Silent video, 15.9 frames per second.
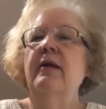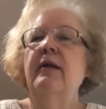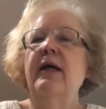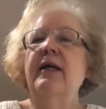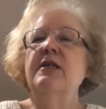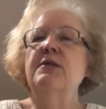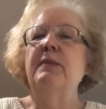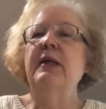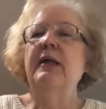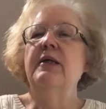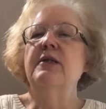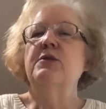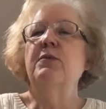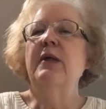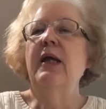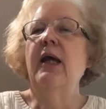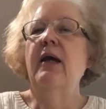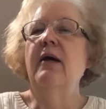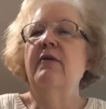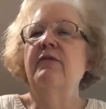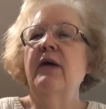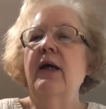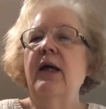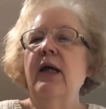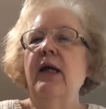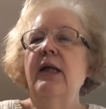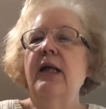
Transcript: That's because we have a